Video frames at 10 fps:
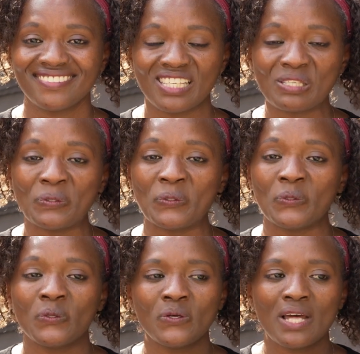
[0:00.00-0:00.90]
So
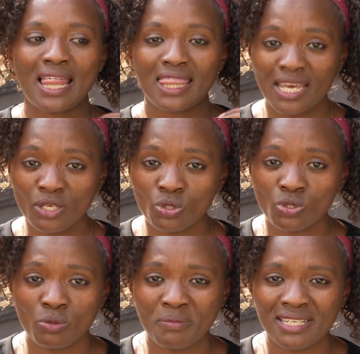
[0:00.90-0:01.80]
thank you
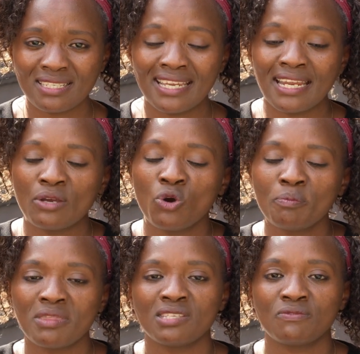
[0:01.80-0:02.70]
so much, and I
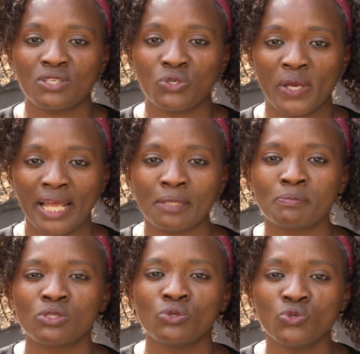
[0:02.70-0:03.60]
hope this video
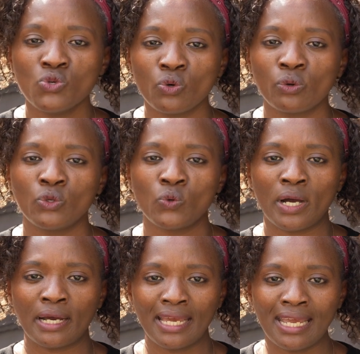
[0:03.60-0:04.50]
helps you know
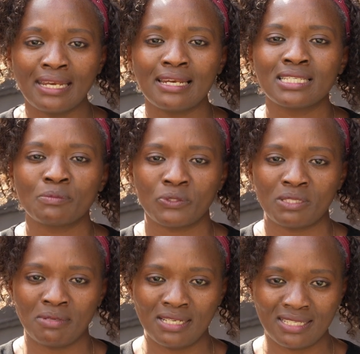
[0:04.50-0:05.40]
your endless
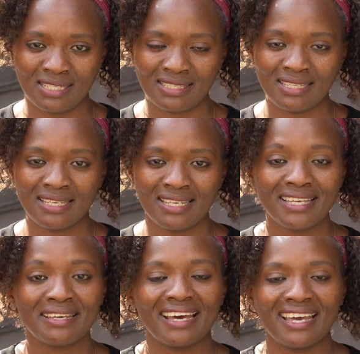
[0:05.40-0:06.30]
possibilities.
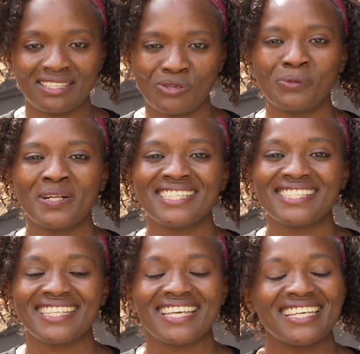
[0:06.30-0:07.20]
As always,
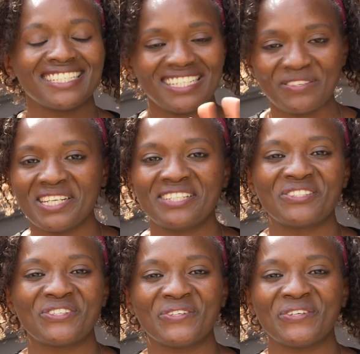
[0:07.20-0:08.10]
shout out
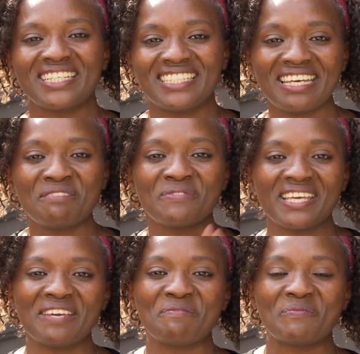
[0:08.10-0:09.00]
to Dave
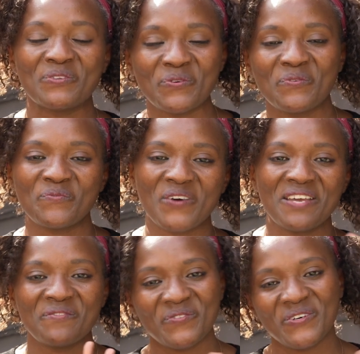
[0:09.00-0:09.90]
Kim
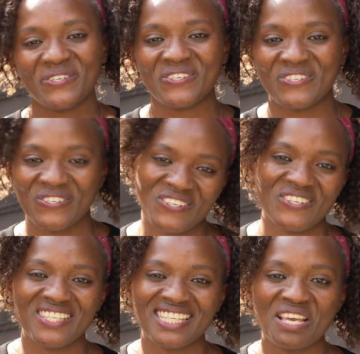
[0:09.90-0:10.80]
254
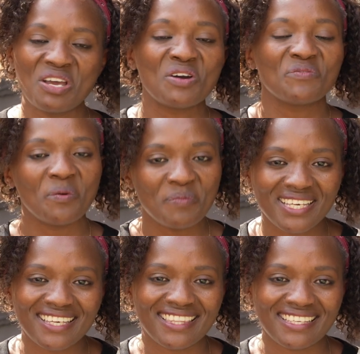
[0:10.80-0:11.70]
Studios for
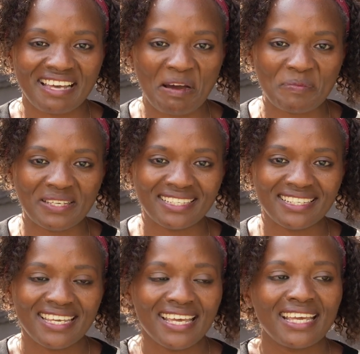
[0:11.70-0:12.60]
making this happen.
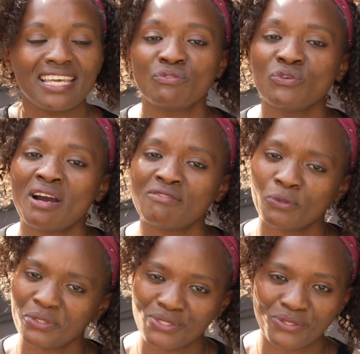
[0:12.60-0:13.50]
If you have
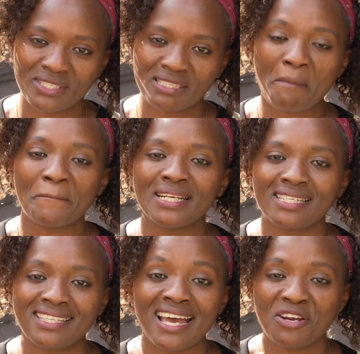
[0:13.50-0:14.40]
questions,
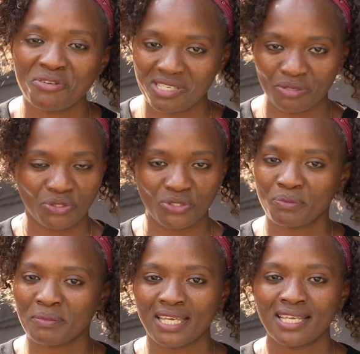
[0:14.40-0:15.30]
please reach out to
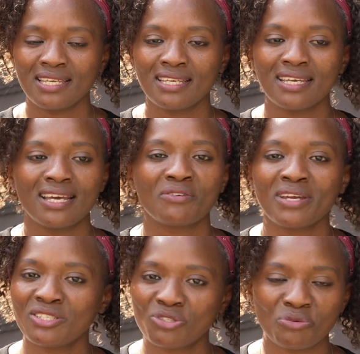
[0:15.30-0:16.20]
me.
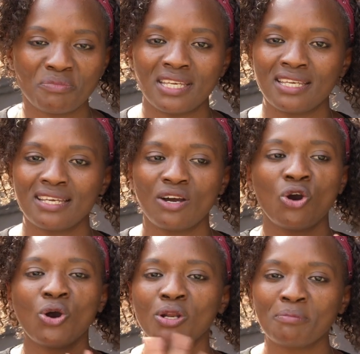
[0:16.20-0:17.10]
Write to me.
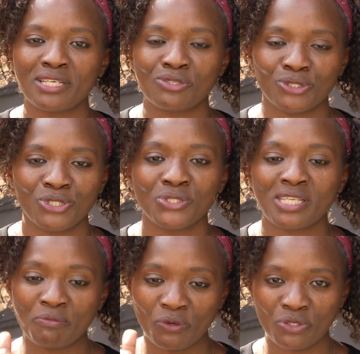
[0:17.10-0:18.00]
All my socials,
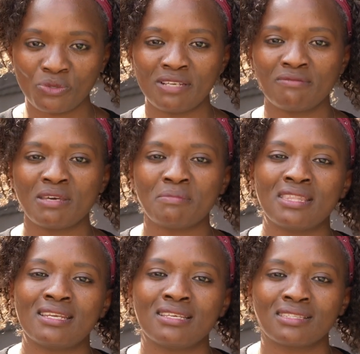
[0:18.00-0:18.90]
I'm going to leave them in
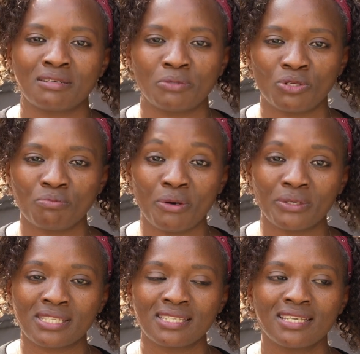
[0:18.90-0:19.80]
the description
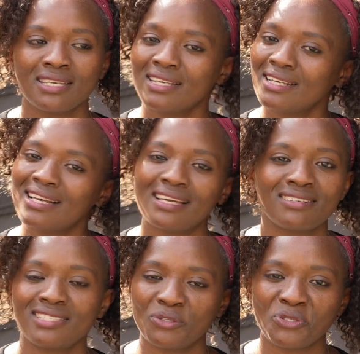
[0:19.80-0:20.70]
box.
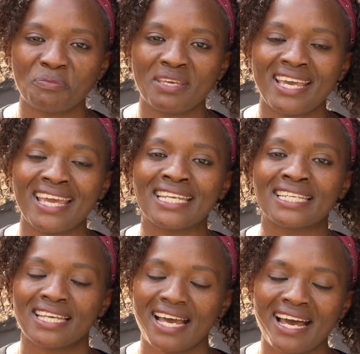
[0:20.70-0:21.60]
Reach out to me and
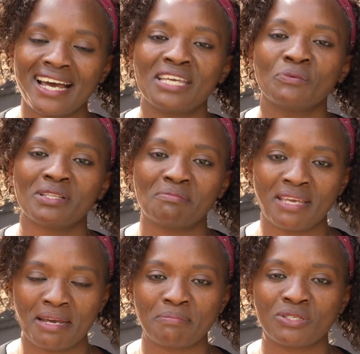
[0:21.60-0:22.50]
I will be
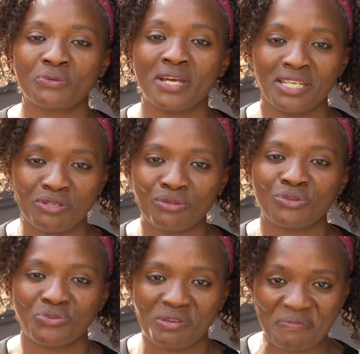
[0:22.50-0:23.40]
happy to guide you
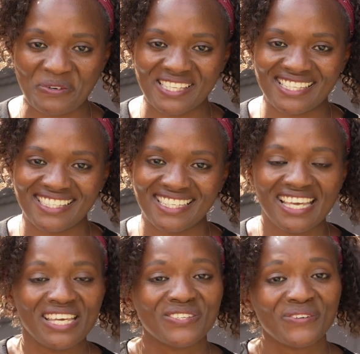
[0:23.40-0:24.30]
through the process.
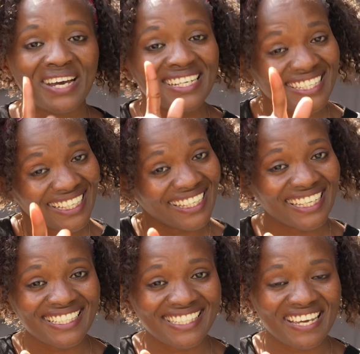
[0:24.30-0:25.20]
So until
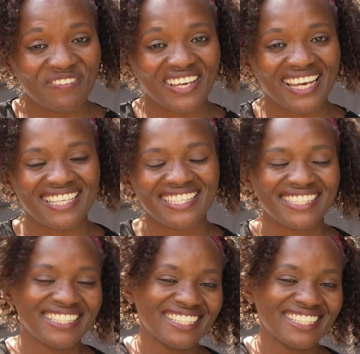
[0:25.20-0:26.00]
next time, guys.